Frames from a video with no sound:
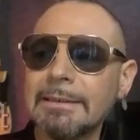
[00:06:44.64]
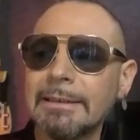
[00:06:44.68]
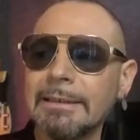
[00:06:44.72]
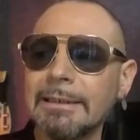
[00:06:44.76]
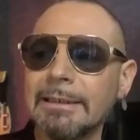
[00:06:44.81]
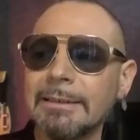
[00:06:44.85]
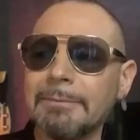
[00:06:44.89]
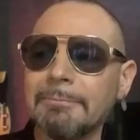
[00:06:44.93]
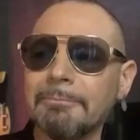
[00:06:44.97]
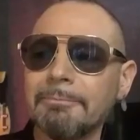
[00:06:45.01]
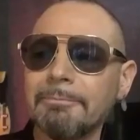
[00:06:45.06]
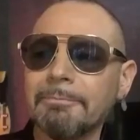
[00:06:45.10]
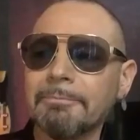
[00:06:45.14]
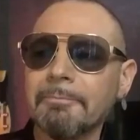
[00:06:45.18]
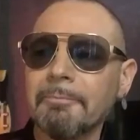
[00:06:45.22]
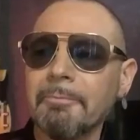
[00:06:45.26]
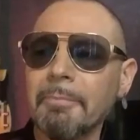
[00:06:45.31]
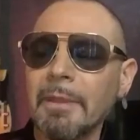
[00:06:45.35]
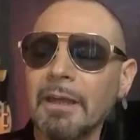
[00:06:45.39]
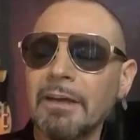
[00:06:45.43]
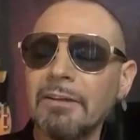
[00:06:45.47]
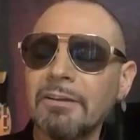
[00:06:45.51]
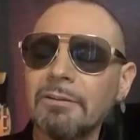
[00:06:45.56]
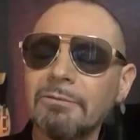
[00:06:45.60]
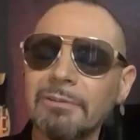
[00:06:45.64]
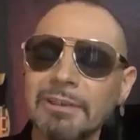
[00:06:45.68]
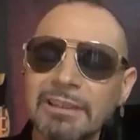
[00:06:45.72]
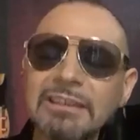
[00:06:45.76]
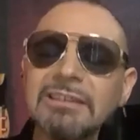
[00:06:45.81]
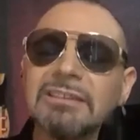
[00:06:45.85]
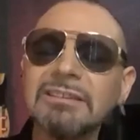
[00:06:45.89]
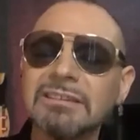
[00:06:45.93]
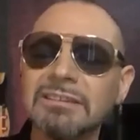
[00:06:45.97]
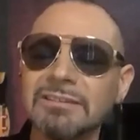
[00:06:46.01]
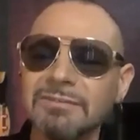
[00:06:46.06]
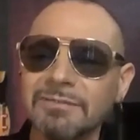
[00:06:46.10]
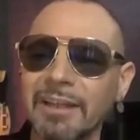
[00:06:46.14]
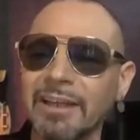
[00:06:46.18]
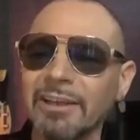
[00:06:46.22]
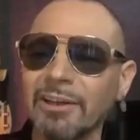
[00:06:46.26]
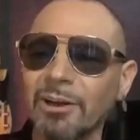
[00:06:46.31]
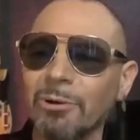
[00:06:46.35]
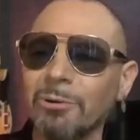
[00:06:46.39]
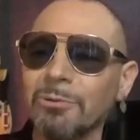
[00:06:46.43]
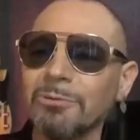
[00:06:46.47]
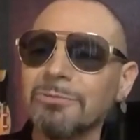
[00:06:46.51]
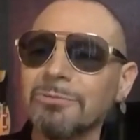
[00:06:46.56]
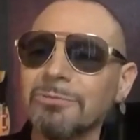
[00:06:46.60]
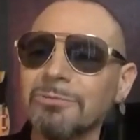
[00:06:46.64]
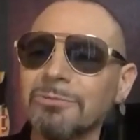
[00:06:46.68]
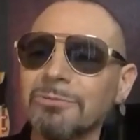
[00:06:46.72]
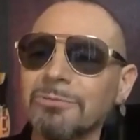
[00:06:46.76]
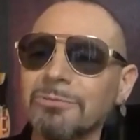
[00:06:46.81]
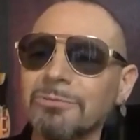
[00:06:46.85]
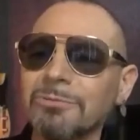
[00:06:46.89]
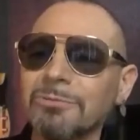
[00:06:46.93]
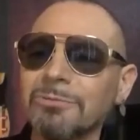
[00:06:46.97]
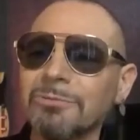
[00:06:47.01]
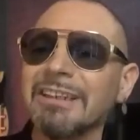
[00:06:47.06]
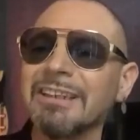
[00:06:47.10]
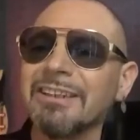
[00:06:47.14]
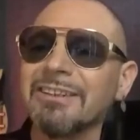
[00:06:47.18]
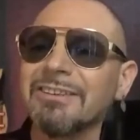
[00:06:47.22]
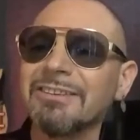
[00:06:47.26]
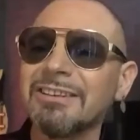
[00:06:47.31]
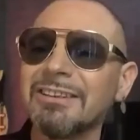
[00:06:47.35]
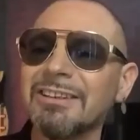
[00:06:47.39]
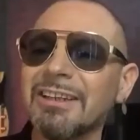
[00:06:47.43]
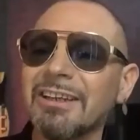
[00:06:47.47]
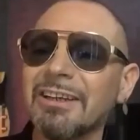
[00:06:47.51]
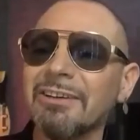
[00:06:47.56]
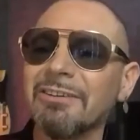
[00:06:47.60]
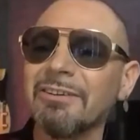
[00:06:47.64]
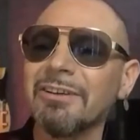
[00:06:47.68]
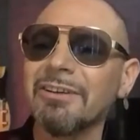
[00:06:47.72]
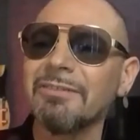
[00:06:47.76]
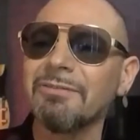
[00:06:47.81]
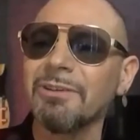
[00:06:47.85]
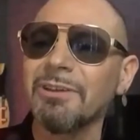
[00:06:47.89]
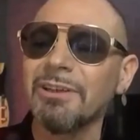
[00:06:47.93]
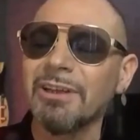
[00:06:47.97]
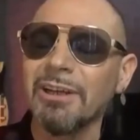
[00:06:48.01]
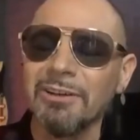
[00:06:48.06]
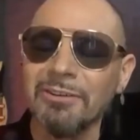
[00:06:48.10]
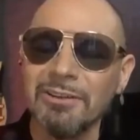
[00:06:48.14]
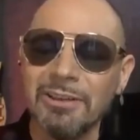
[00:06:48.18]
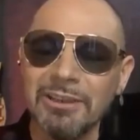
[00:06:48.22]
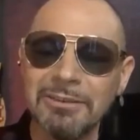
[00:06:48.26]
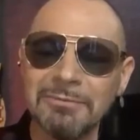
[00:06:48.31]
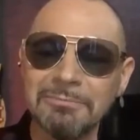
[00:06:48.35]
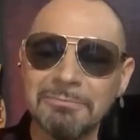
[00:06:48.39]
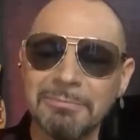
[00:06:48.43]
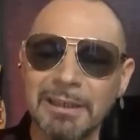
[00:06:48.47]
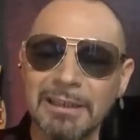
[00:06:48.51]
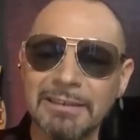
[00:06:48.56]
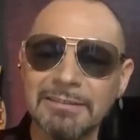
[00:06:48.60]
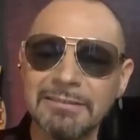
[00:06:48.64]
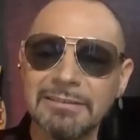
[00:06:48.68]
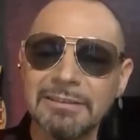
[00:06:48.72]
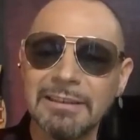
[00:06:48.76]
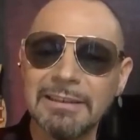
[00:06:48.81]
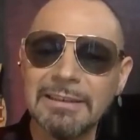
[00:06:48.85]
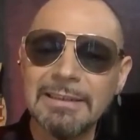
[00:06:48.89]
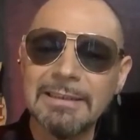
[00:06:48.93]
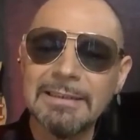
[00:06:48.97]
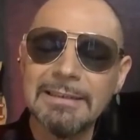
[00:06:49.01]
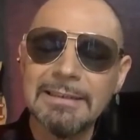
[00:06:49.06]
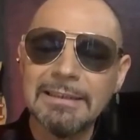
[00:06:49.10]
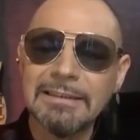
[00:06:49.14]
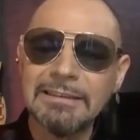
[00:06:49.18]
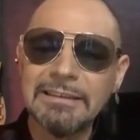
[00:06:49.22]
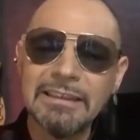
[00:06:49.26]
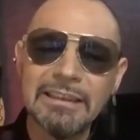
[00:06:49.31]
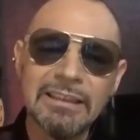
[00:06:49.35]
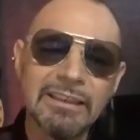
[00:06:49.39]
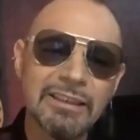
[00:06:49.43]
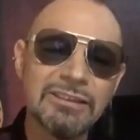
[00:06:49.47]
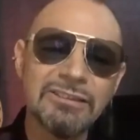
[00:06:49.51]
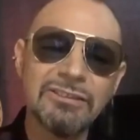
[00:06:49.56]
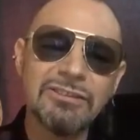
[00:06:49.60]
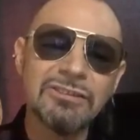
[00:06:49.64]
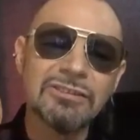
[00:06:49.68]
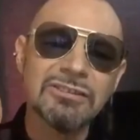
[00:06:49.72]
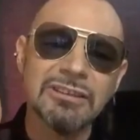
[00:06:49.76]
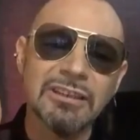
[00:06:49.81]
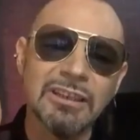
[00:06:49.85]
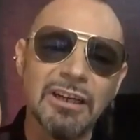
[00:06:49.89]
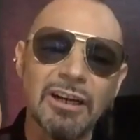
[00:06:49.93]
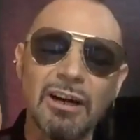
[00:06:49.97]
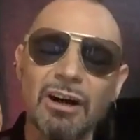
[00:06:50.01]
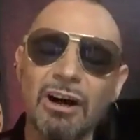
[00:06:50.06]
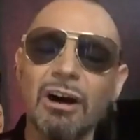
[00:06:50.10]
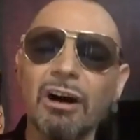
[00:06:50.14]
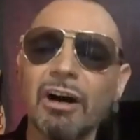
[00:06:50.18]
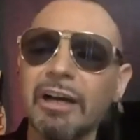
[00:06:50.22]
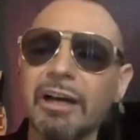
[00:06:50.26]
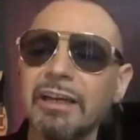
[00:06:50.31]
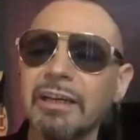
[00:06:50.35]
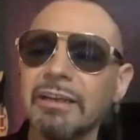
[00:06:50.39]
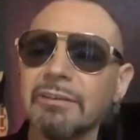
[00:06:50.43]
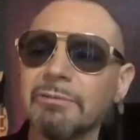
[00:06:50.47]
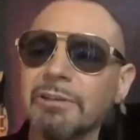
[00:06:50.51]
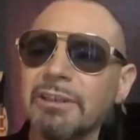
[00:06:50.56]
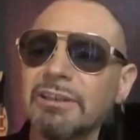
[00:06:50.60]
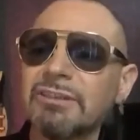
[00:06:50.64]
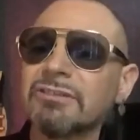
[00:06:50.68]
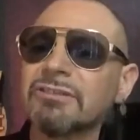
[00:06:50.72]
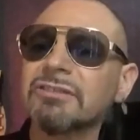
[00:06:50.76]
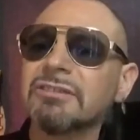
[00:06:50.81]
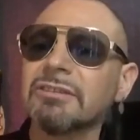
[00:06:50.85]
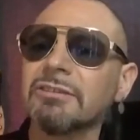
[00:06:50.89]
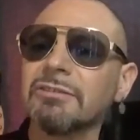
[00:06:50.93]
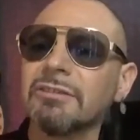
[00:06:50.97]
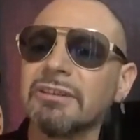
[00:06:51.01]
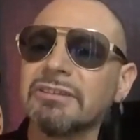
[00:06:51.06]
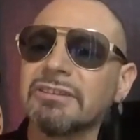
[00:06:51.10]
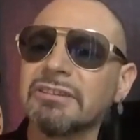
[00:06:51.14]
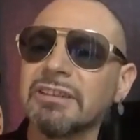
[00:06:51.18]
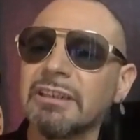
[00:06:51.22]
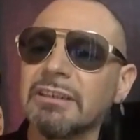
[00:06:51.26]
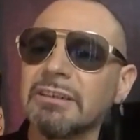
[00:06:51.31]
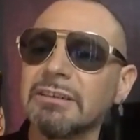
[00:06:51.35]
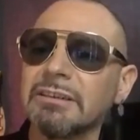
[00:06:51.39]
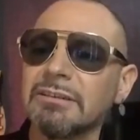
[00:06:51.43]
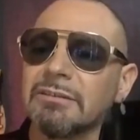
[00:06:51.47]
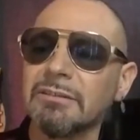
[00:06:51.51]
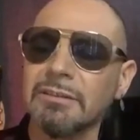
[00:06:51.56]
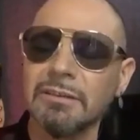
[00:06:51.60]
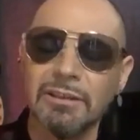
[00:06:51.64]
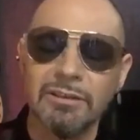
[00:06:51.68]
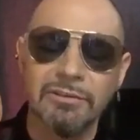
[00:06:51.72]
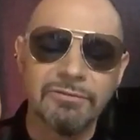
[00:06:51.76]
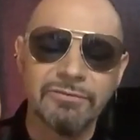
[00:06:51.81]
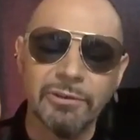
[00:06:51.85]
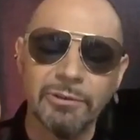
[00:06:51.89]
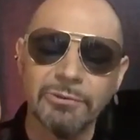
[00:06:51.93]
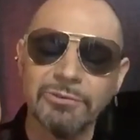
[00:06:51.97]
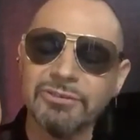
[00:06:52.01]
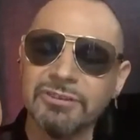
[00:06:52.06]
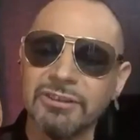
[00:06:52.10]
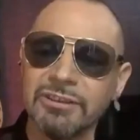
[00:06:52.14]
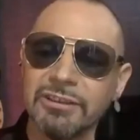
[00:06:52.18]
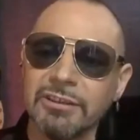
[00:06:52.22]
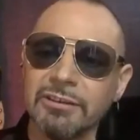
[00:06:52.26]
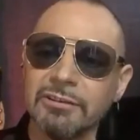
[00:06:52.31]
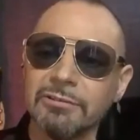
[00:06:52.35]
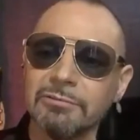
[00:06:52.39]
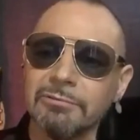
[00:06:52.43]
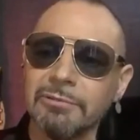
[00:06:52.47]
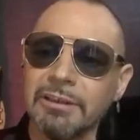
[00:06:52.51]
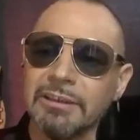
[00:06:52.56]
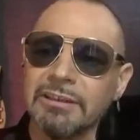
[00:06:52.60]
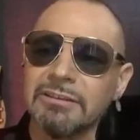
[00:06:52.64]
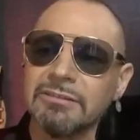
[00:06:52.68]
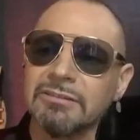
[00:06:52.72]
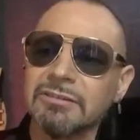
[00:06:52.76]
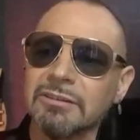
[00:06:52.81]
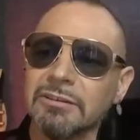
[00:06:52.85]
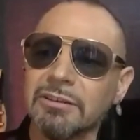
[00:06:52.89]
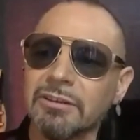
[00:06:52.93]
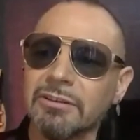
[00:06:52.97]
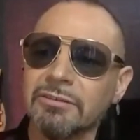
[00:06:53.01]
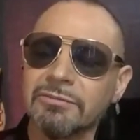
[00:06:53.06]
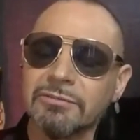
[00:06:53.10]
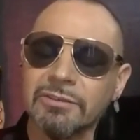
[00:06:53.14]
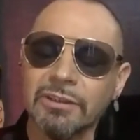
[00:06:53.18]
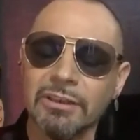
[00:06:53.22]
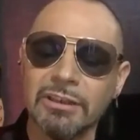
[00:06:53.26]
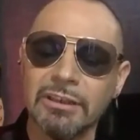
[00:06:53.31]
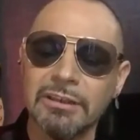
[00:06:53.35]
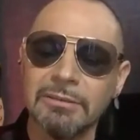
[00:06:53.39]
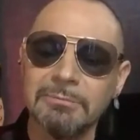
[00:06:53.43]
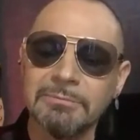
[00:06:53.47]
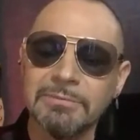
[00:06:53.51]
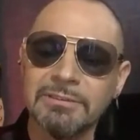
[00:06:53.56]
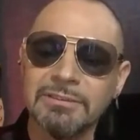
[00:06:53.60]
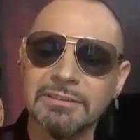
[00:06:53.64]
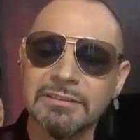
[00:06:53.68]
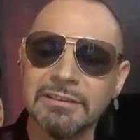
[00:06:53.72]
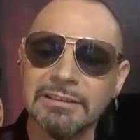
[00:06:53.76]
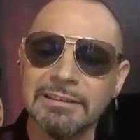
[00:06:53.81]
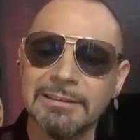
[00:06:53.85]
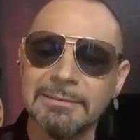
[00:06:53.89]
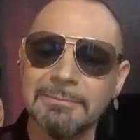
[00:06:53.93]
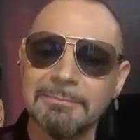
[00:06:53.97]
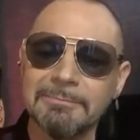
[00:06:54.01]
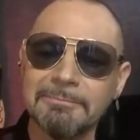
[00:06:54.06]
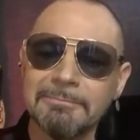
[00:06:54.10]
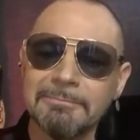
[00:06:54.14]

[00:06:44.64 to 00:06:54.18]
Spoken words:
there are hints of that old brooding sound in there every now and then. But, yeah, I used a higher register. I sung in a lot of falsetto range a lot of times.